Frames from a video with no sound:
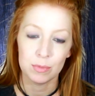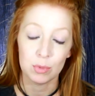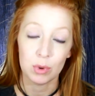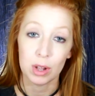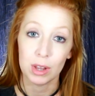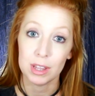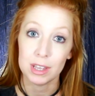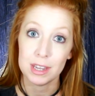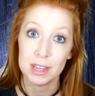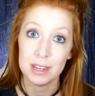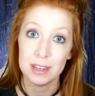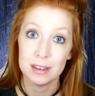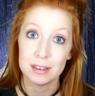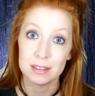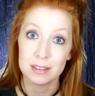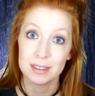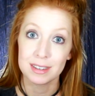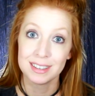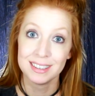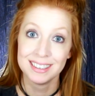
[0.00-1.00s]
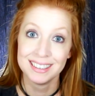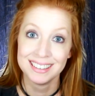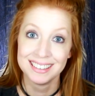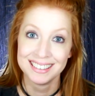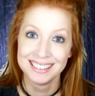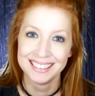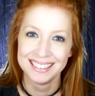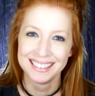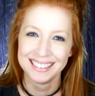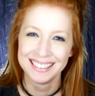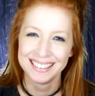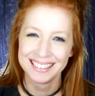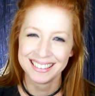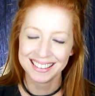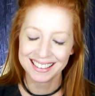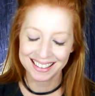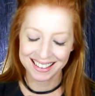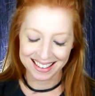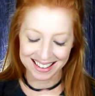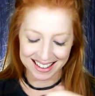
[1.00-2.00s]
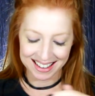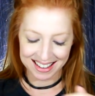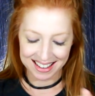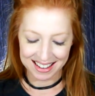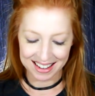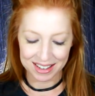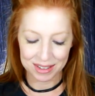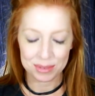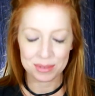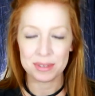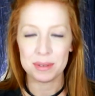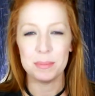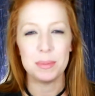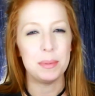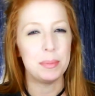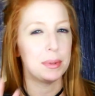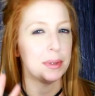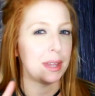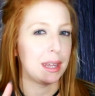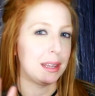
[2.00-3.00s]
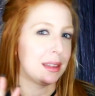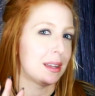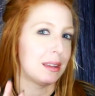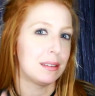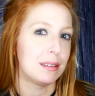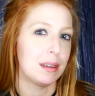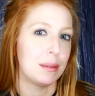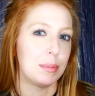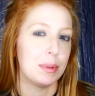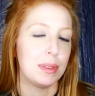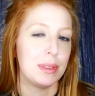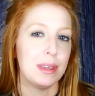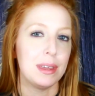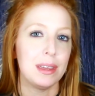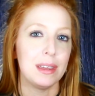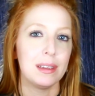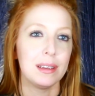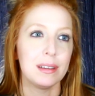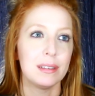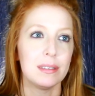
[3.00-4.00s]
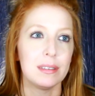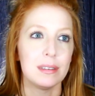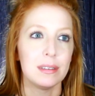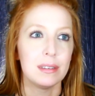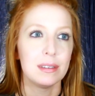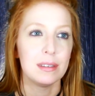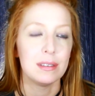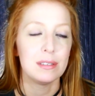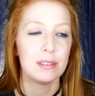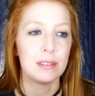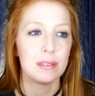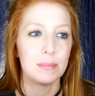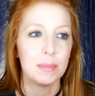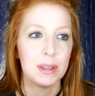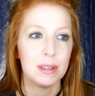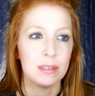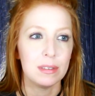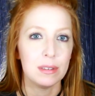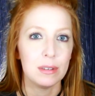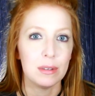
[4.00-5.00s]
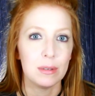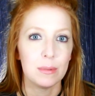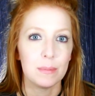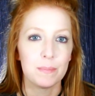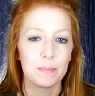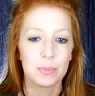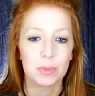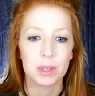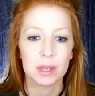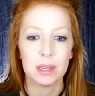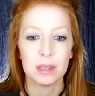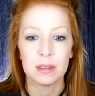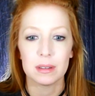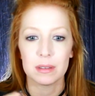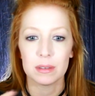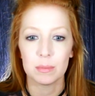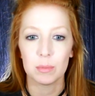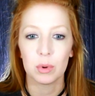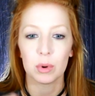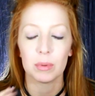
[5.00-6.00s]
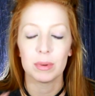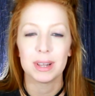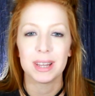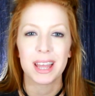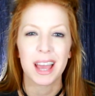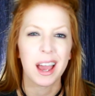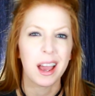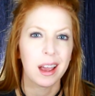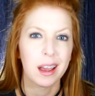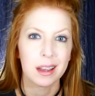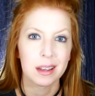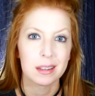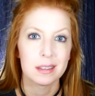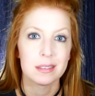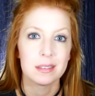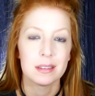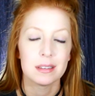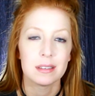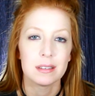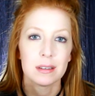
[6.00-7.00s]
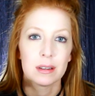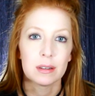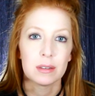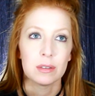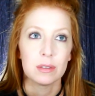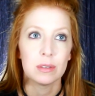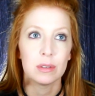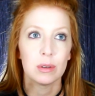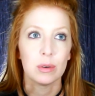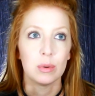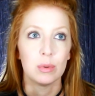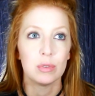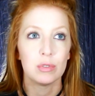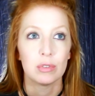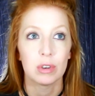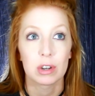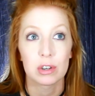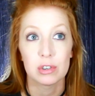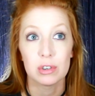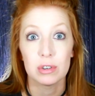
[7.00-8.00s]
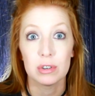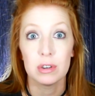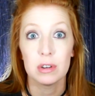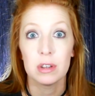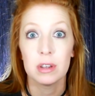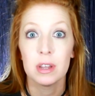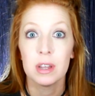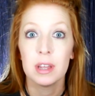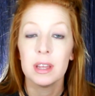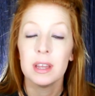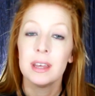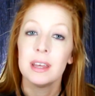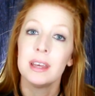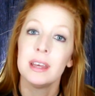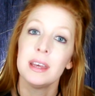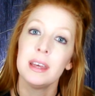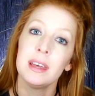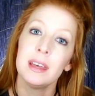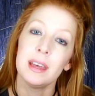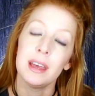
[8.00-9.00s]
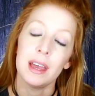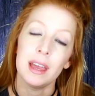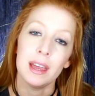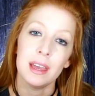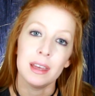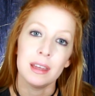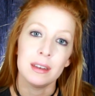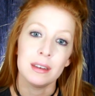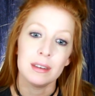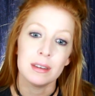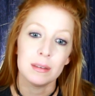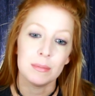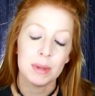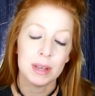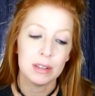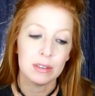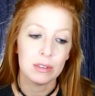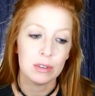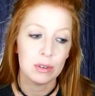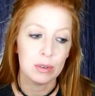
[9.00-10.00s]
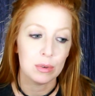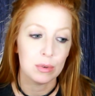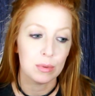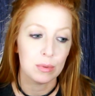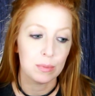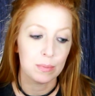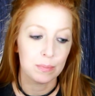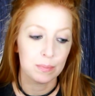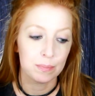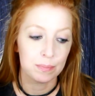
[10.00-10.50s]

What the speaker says: while I eat. I know some people like that type of thing because it just makes you, like, it's more relaxed, it's not so structured, and it makes you,